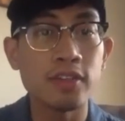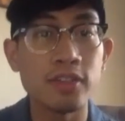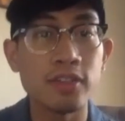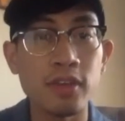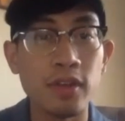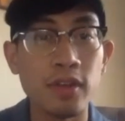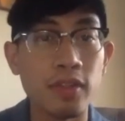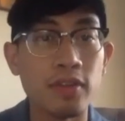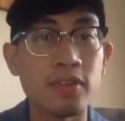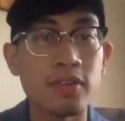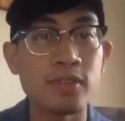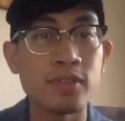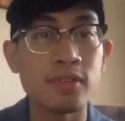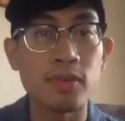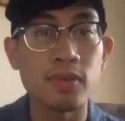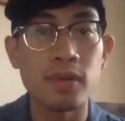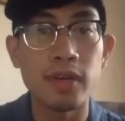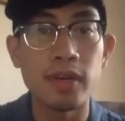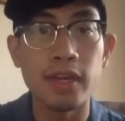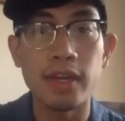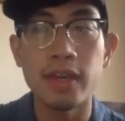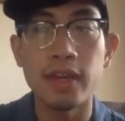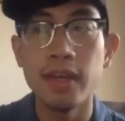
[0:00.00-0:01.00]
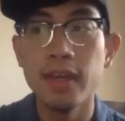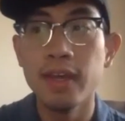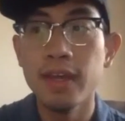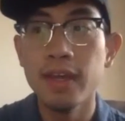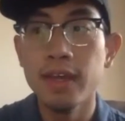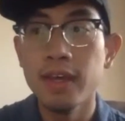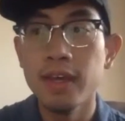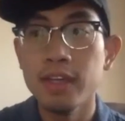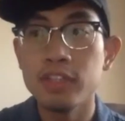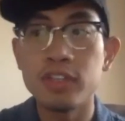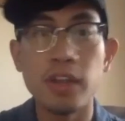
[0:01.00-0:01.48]
Share their story,
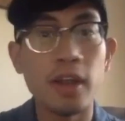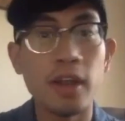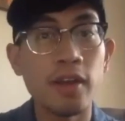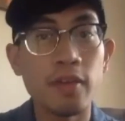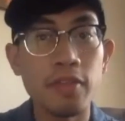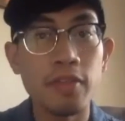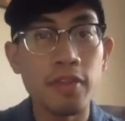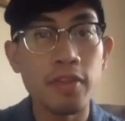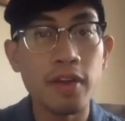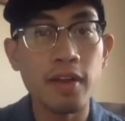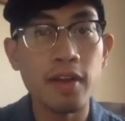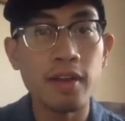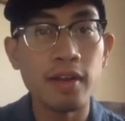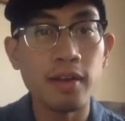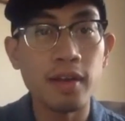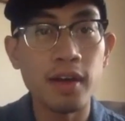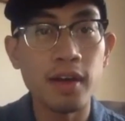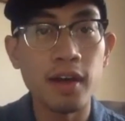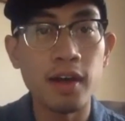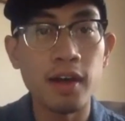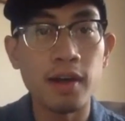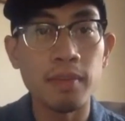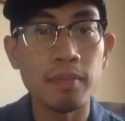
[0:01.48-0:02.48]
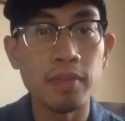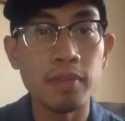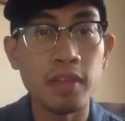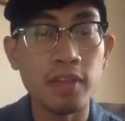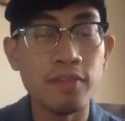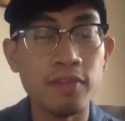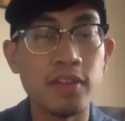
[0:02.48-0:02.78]
share their lived